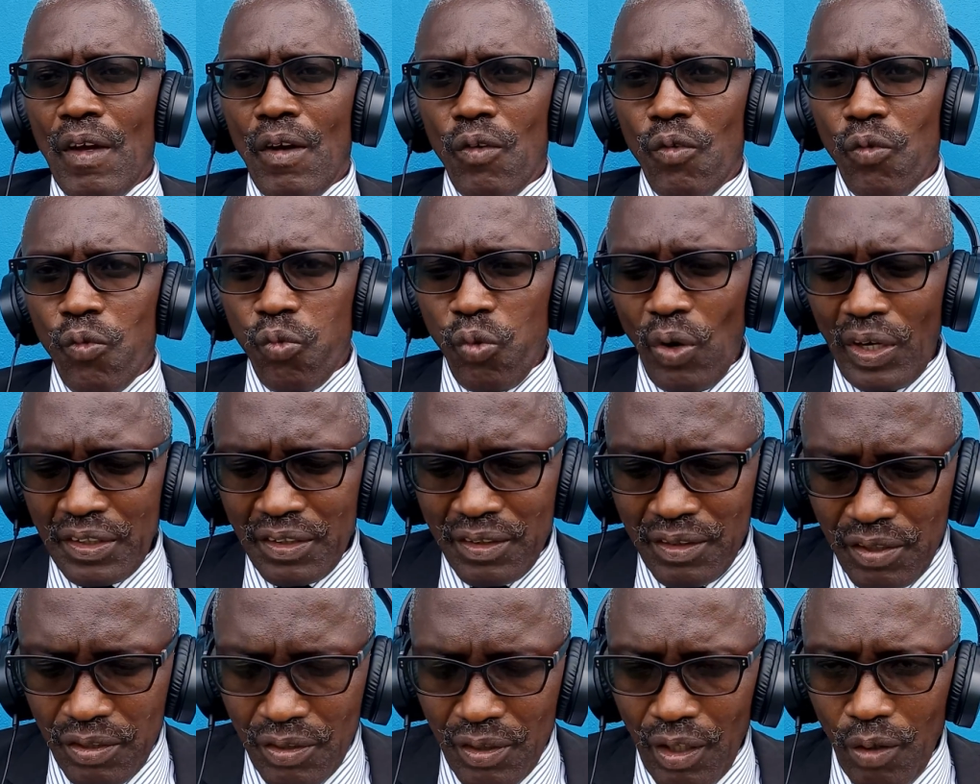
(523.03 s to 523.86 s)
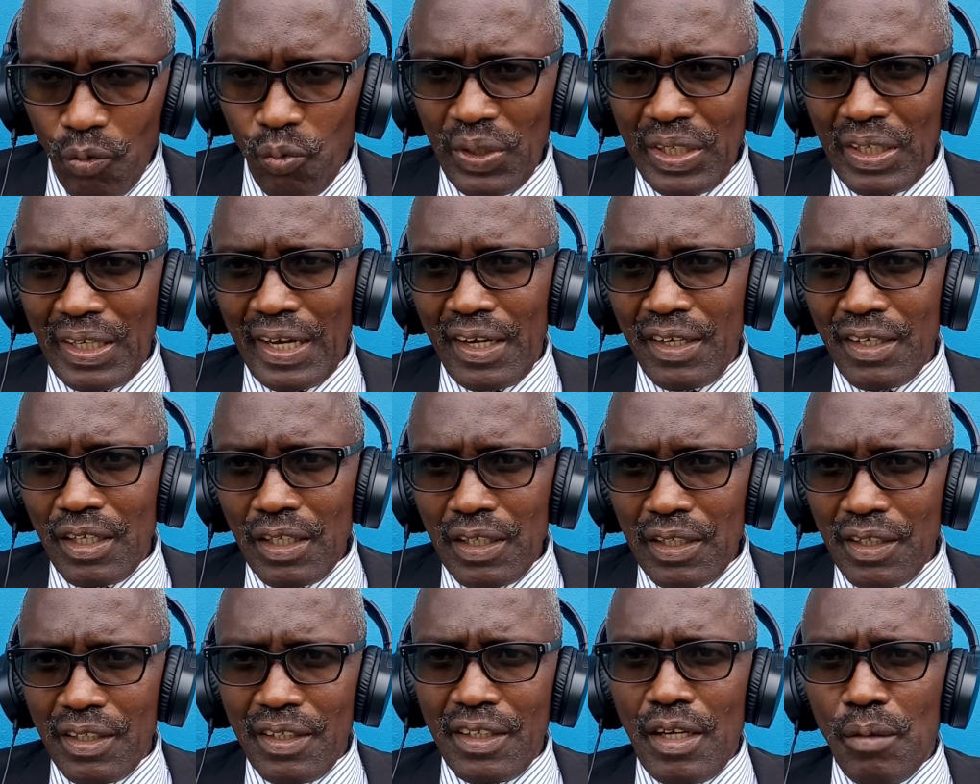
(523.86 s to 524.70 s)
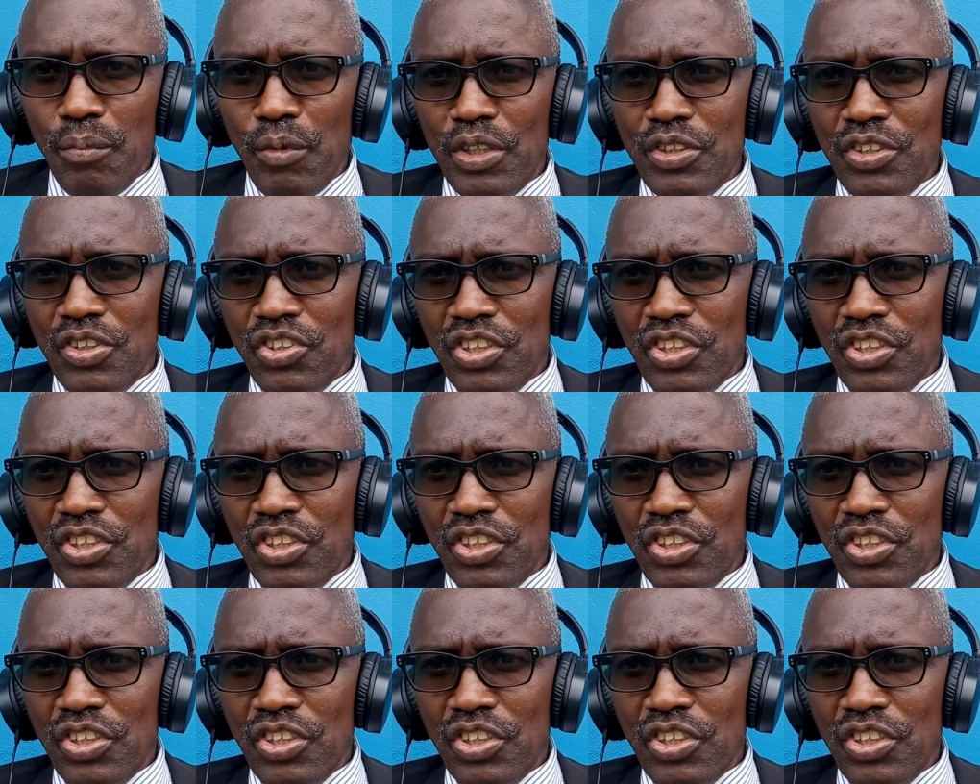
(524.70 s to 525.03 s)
What we can learn about